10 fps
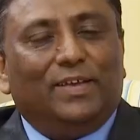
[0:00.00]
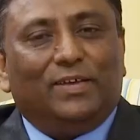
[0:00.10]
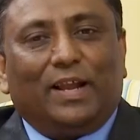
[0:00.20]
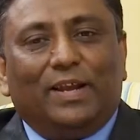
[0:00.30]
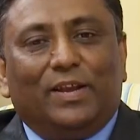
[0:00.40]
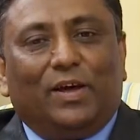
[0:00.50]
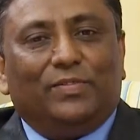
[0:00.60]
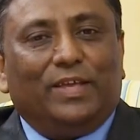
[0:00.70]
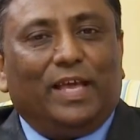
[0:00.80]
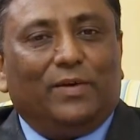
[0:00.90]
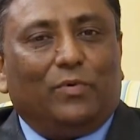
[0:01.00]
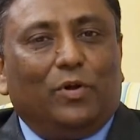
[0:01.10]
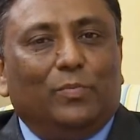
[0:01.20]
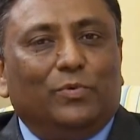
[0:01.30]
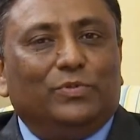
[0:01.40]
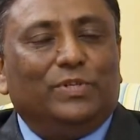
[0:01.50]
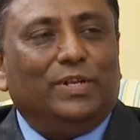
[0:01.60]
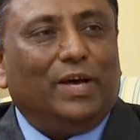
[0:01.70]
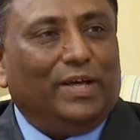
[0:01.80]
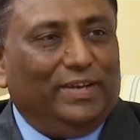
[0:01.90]
Right now they have almost
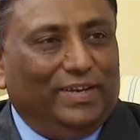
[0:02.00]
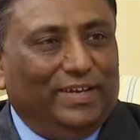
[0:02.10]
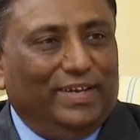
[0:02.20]
none.